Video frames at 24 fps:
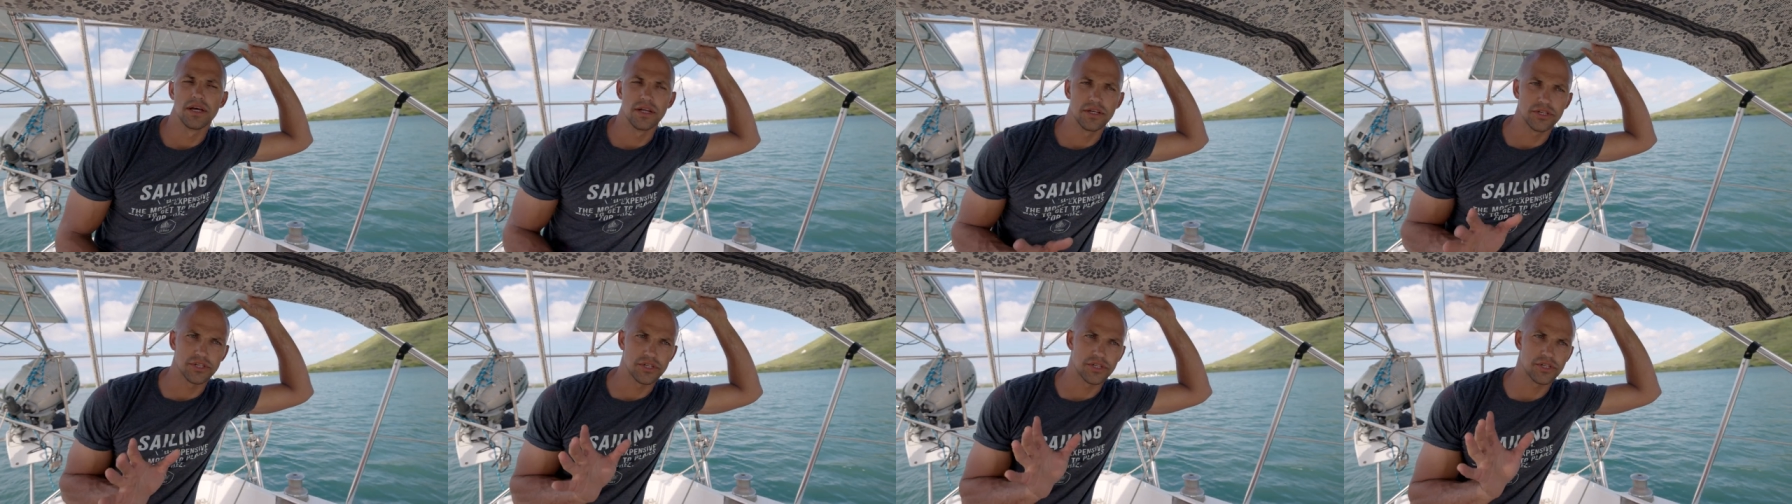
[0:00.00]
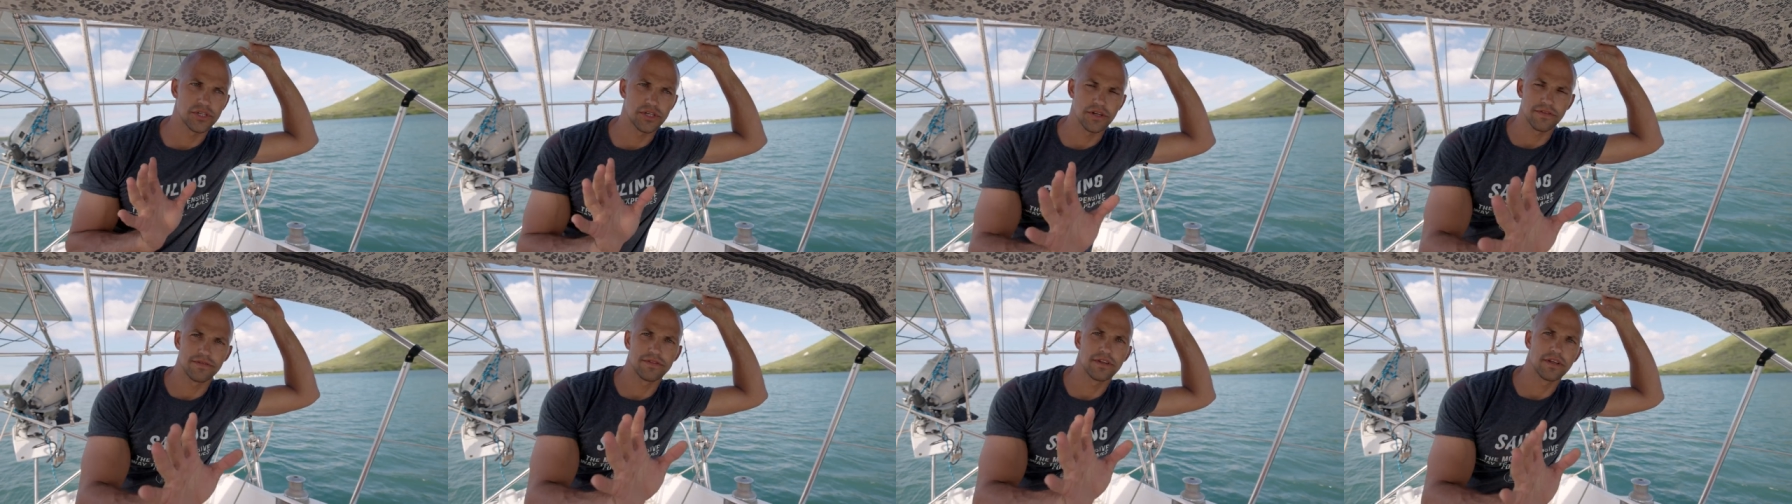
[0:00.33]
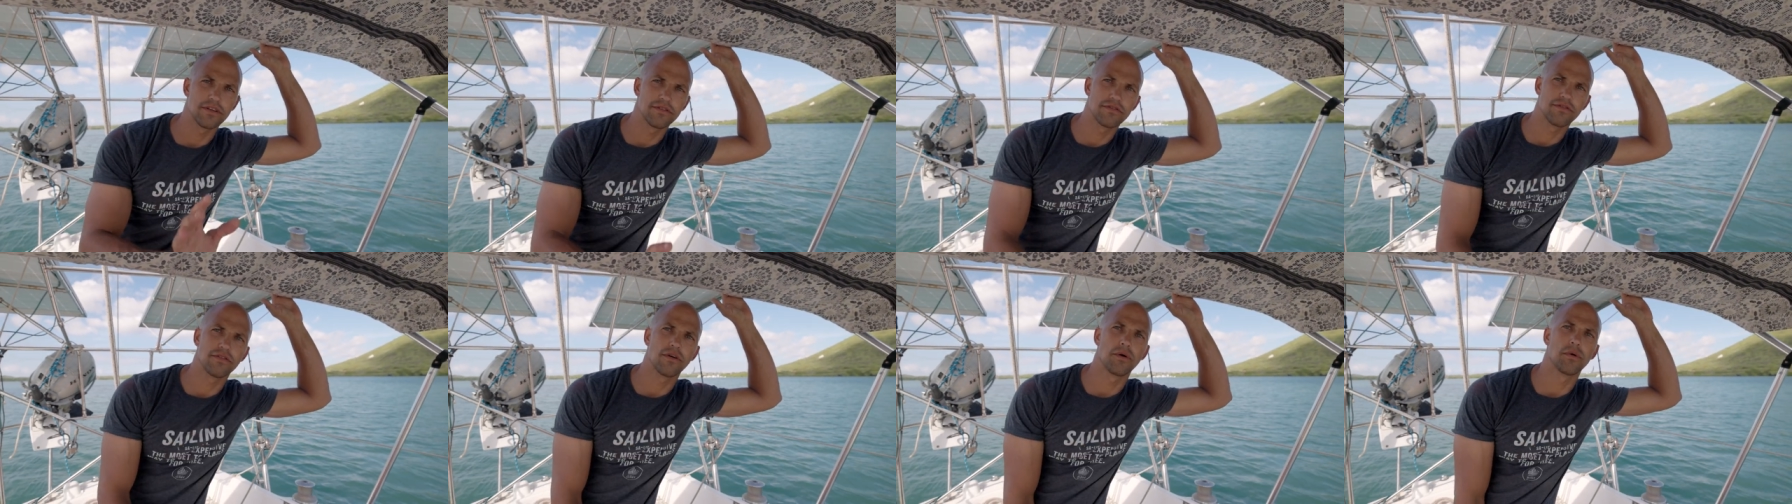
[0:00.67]
and shift
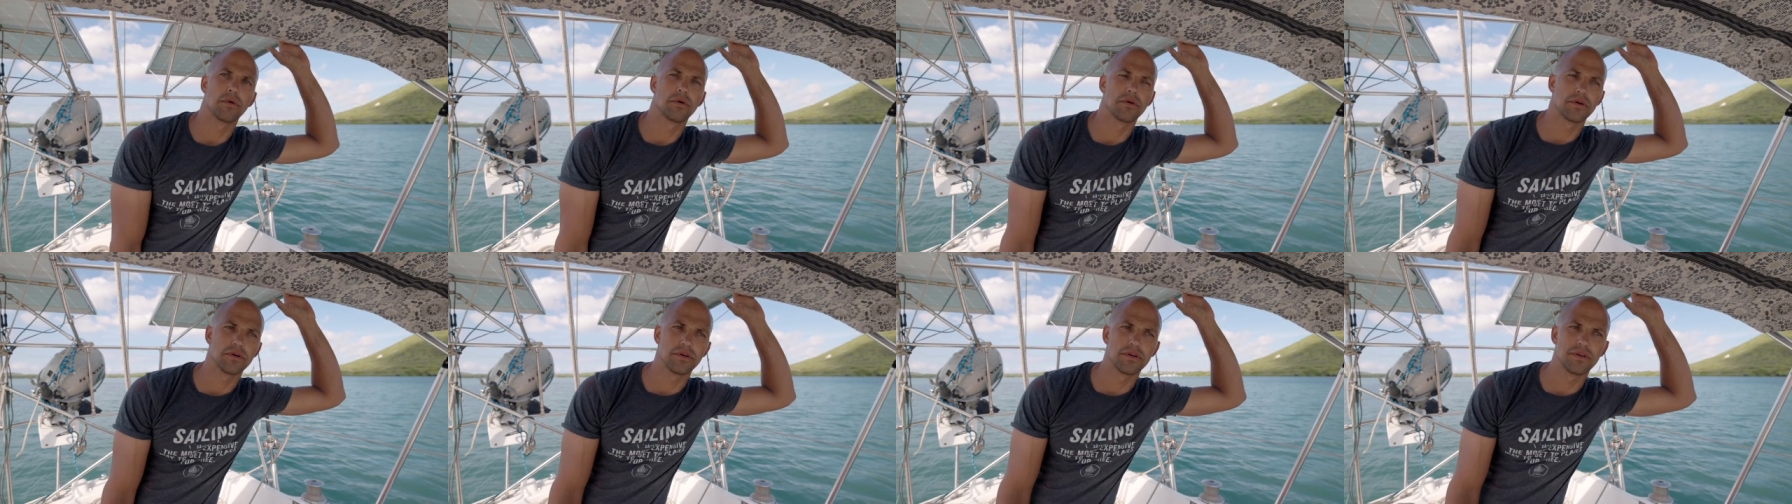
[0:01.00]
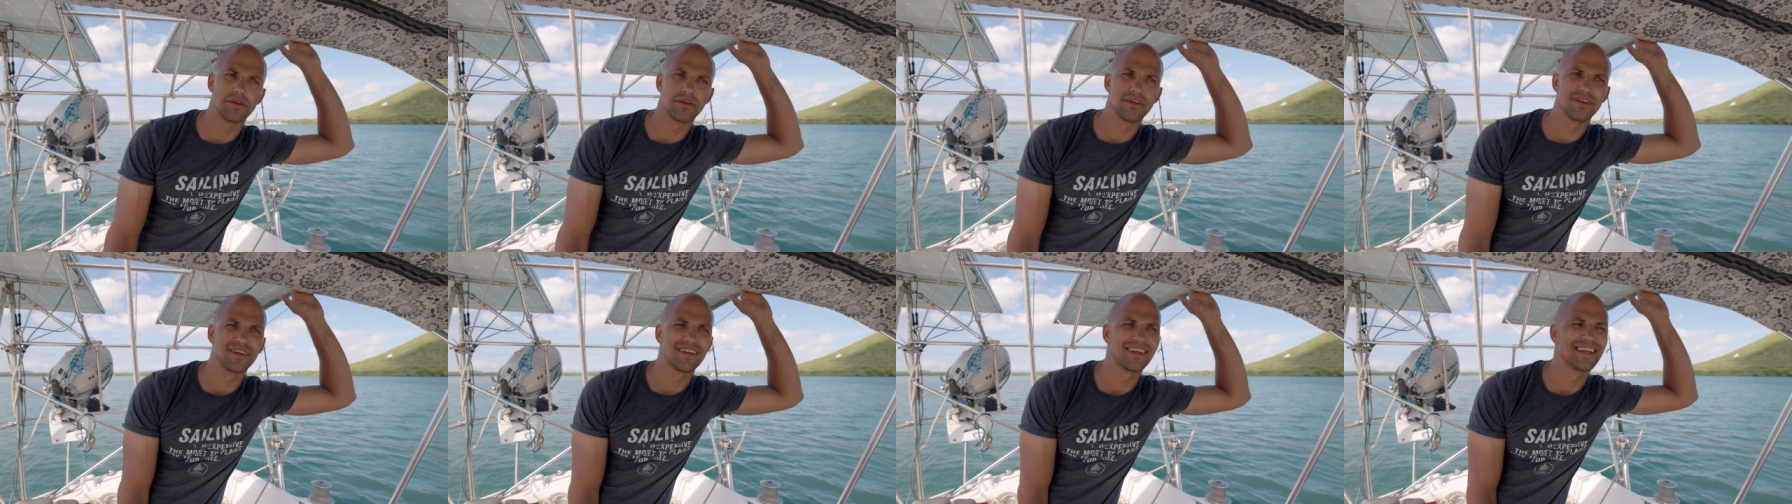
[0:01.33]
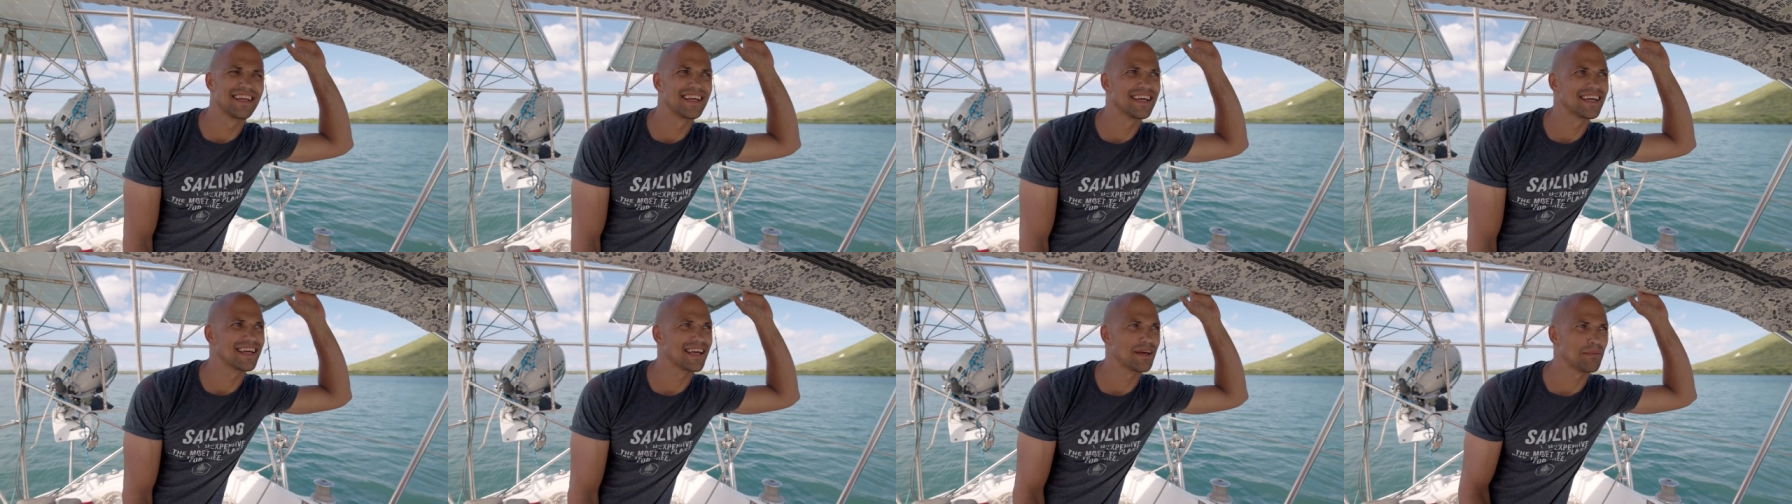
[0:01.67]
it forward,
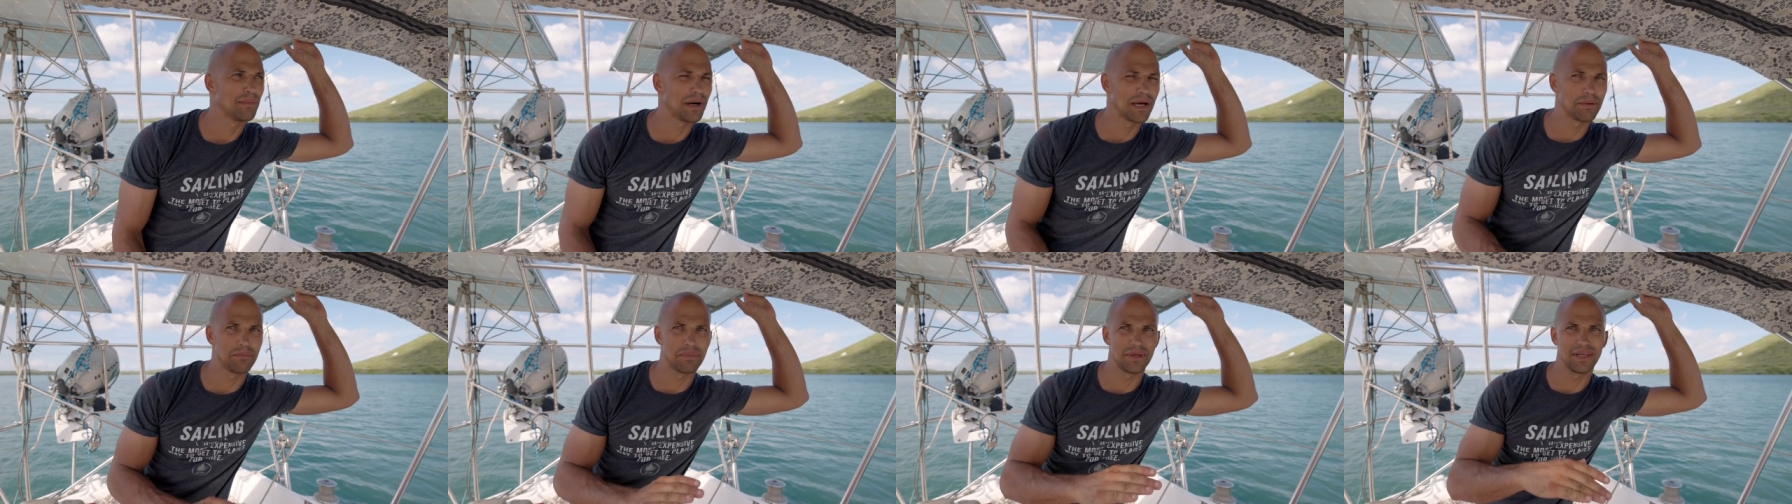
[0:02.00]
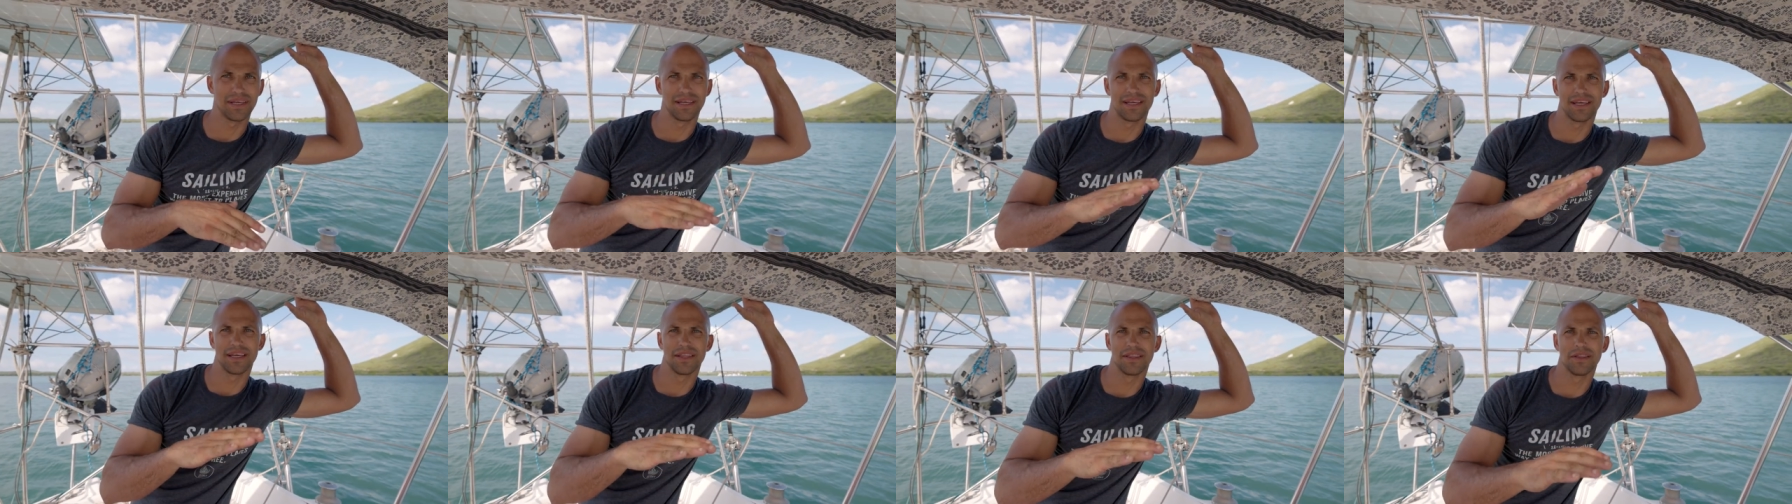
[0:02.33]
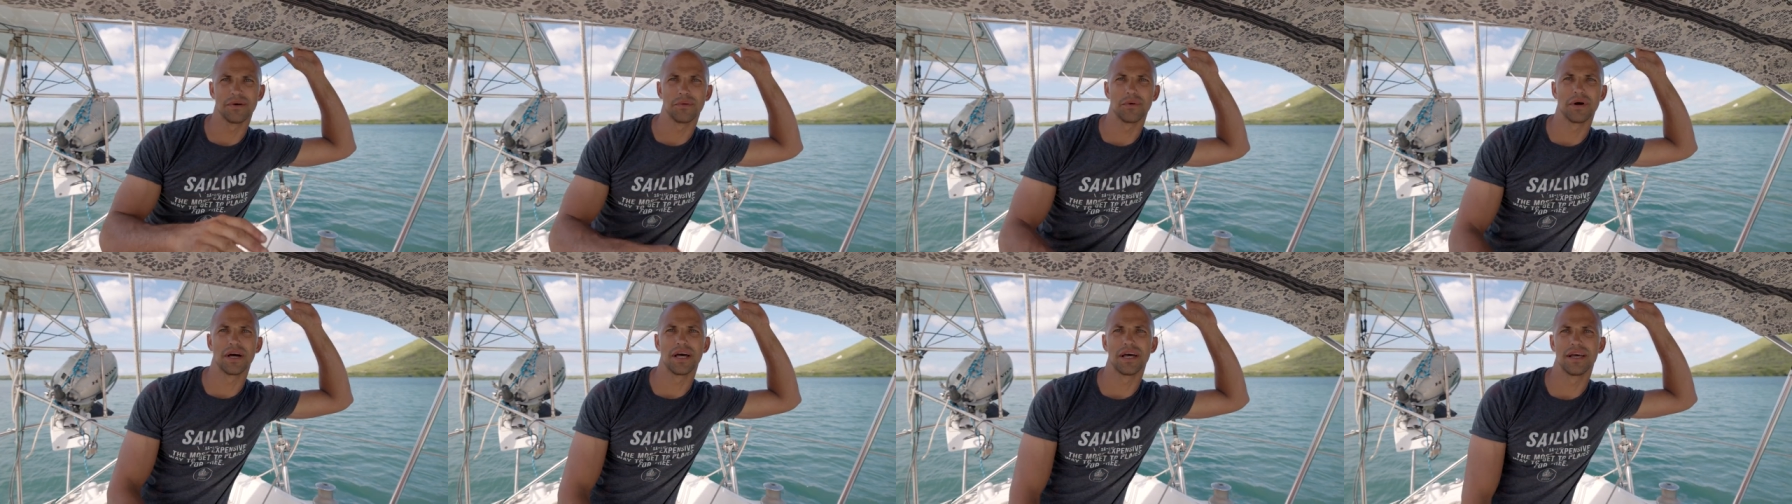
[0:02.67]
it might be in
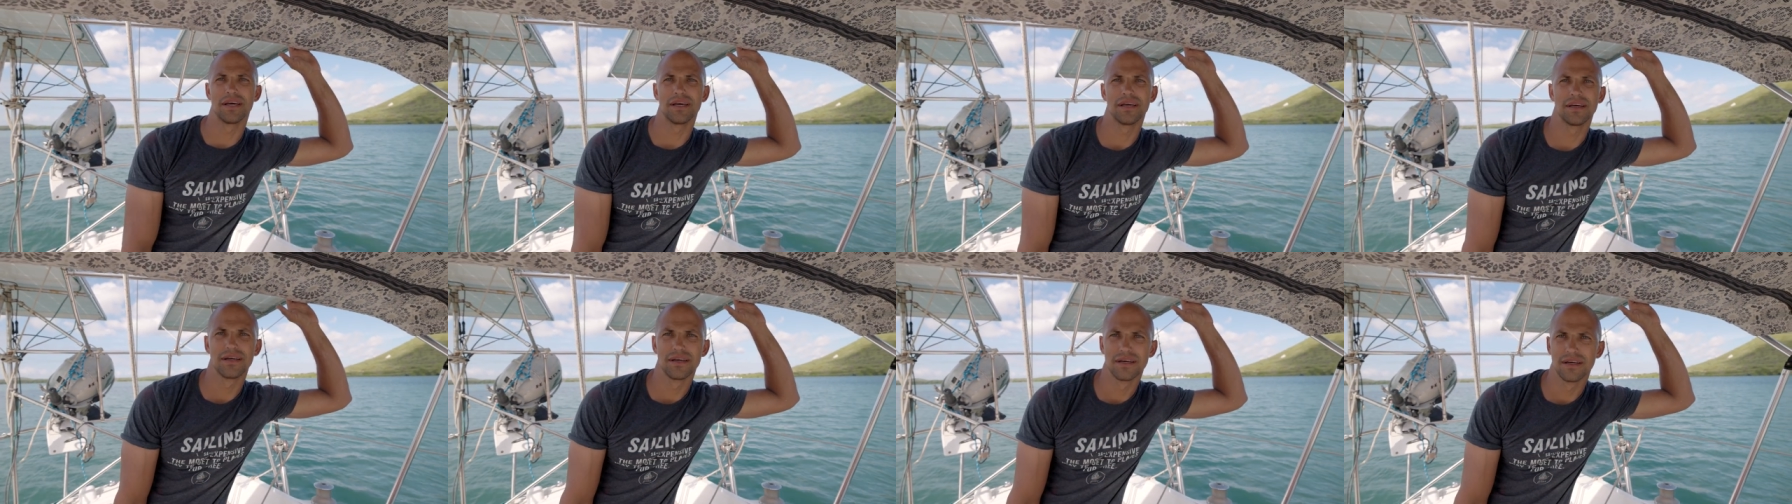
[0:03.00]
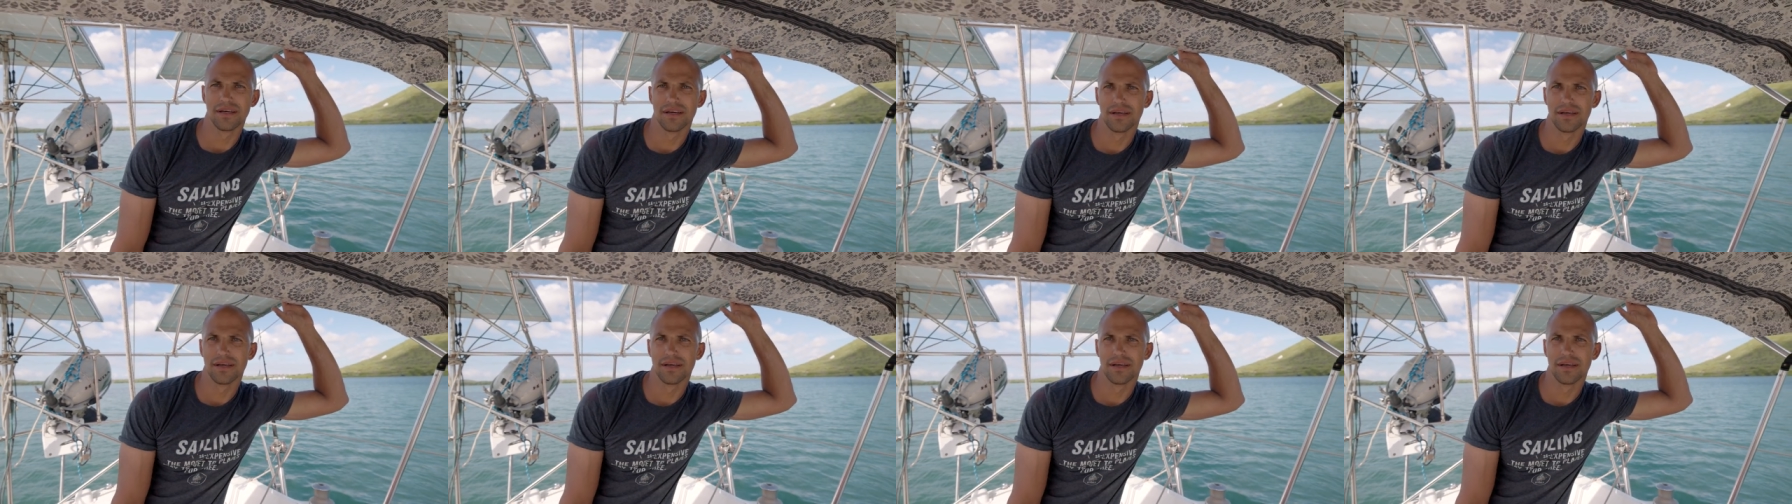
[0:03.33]
the way.